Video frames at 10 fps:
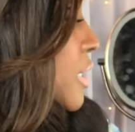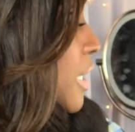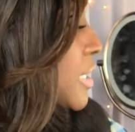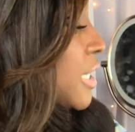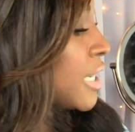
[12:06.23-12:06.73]

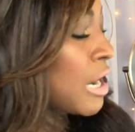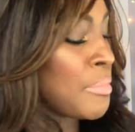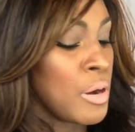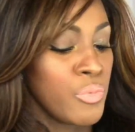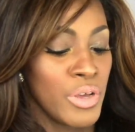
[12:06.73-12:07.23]
they did
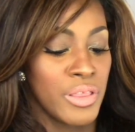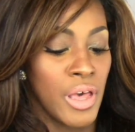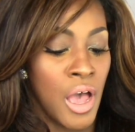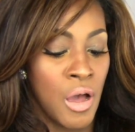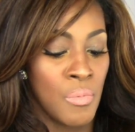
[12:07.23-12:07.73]
come up with
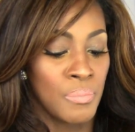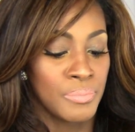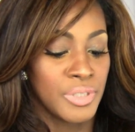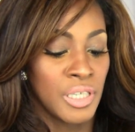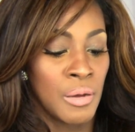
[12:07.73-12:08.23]

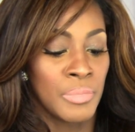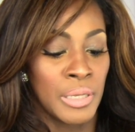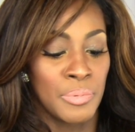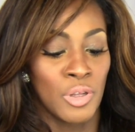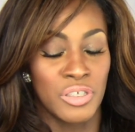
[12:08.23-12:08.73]
some
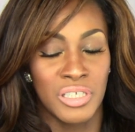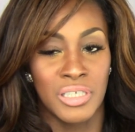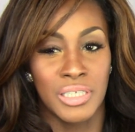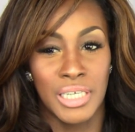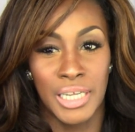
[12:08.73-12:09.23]
lip
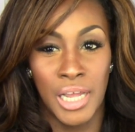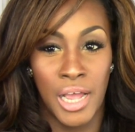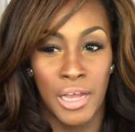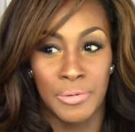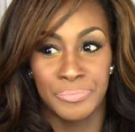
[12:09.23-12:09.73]
glosses
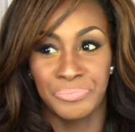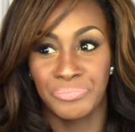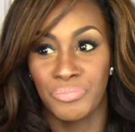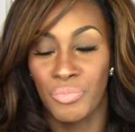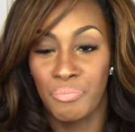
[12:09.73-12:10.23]

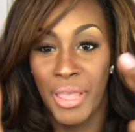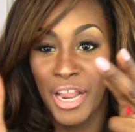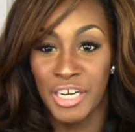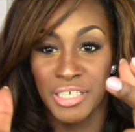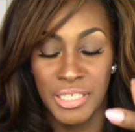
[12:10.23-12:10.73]

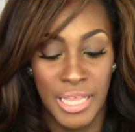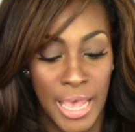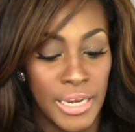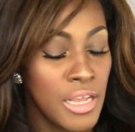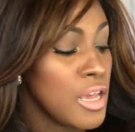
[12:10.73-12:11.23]
pairs
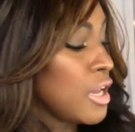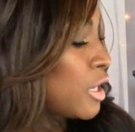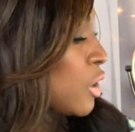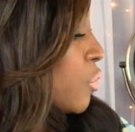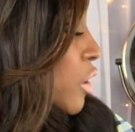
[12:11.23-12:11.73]
that
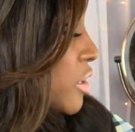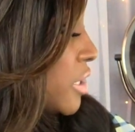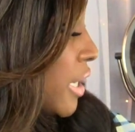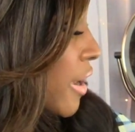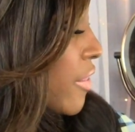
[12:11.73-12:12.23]
could work
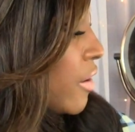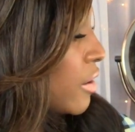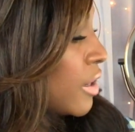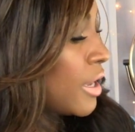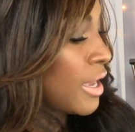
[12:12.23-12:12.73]

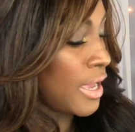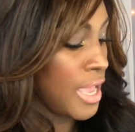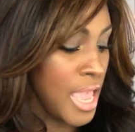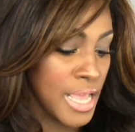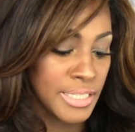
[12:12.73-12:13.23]
together.
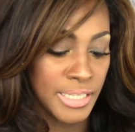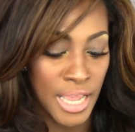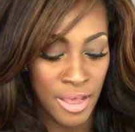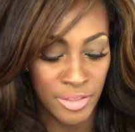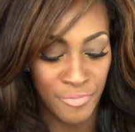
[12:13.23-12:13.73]
Hands
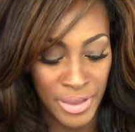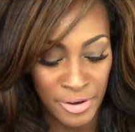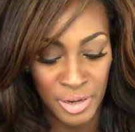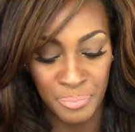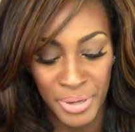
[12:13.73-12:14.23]
down, the
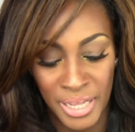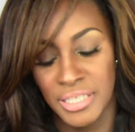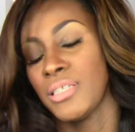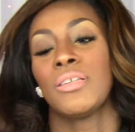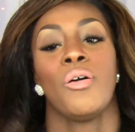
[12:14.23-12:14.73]
very
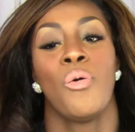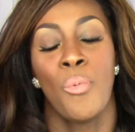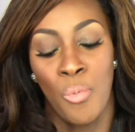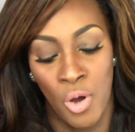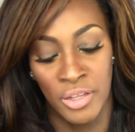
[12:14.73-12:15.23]
best
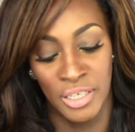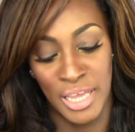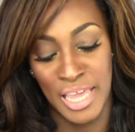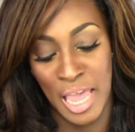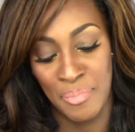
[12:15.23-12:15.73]
one that
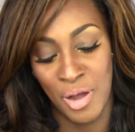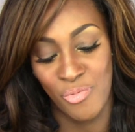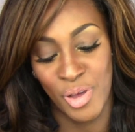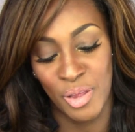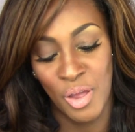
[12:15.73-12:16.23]
they came up
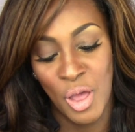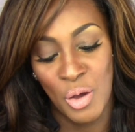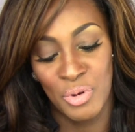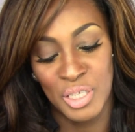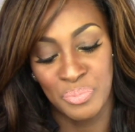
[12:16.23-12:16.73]
with
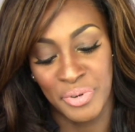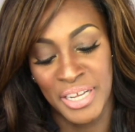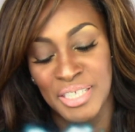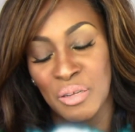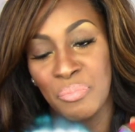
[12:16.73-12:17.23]
was
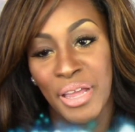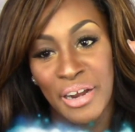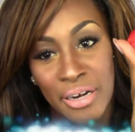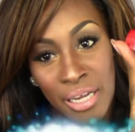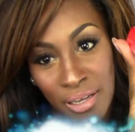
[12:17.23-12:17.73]
Brazen
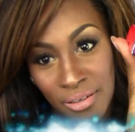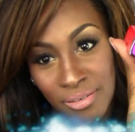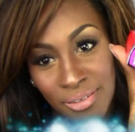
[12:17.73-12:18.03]
Berry.